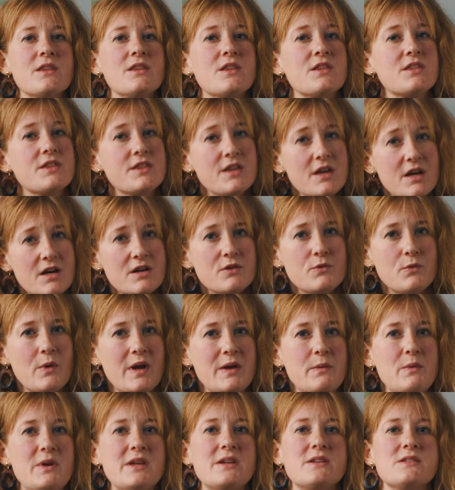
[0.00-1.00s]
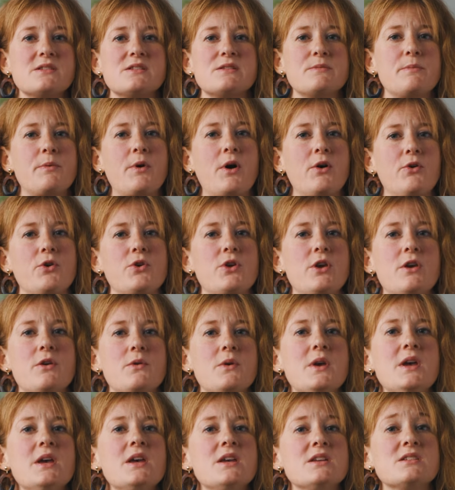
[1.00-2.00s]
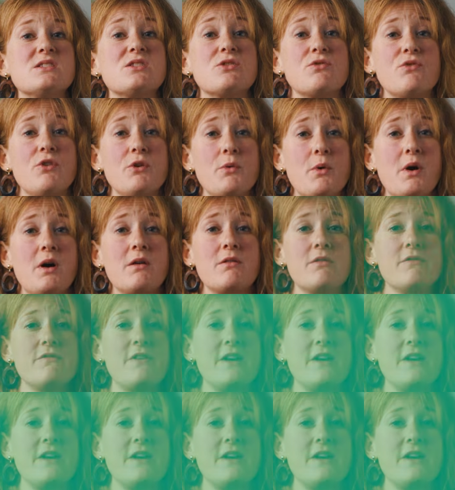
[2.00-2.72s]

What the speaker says: The third way we can support you is through our